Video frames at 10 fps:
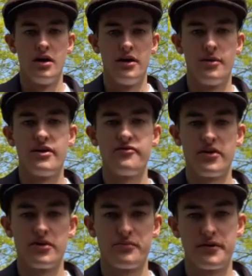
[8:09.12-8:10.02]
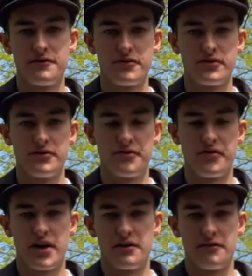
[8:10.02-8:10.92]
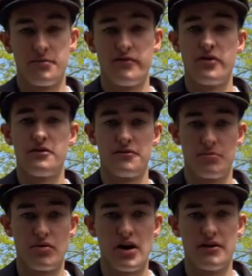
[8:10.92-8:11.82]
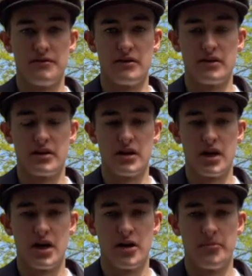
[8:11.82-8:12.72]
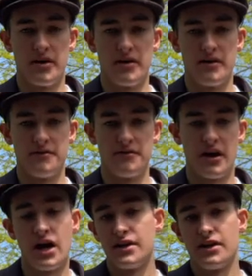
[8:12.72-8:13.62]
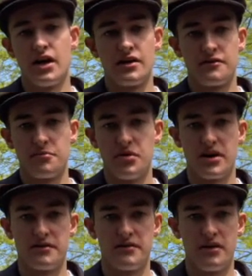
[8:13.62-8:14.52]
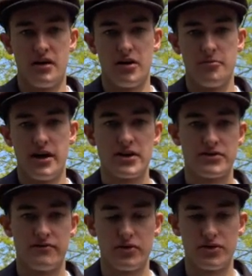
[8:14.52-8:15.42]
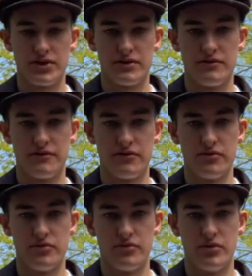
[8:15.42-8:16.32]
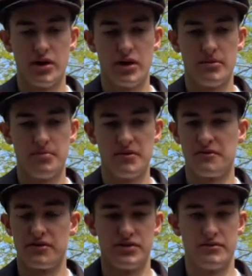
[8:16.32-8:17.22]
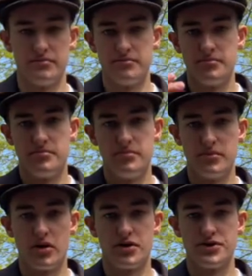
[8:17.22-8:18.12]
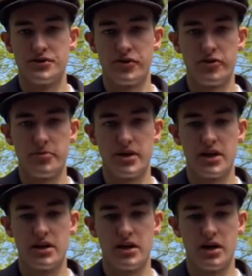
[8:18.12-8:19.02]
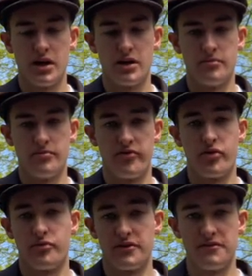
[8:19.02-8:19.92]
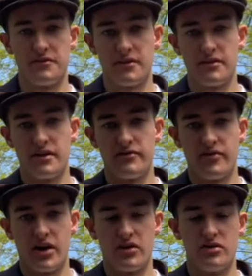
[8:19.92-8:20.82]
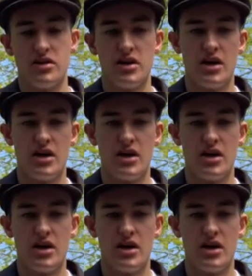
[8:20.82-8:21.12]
Now, I found the researchers' findings to be very surprising, as I did not expect extroversion to be such a large determinant for the reasons that they found,